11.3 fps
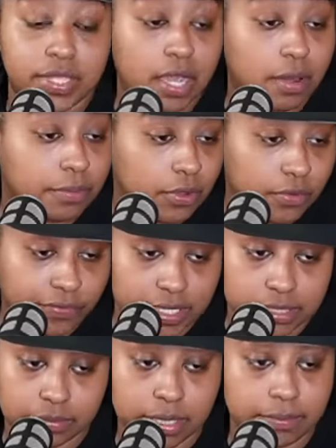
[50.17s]

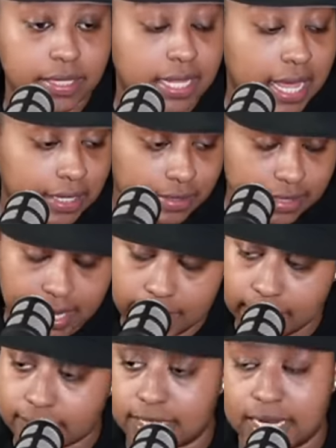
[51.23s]
Blueface may be a lot of
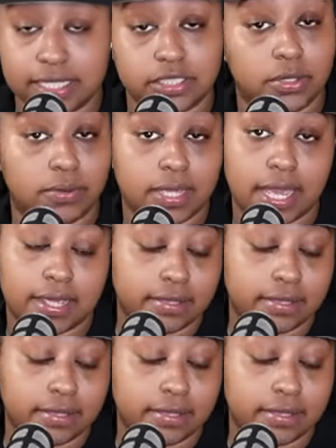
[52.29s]
things, and that's okay.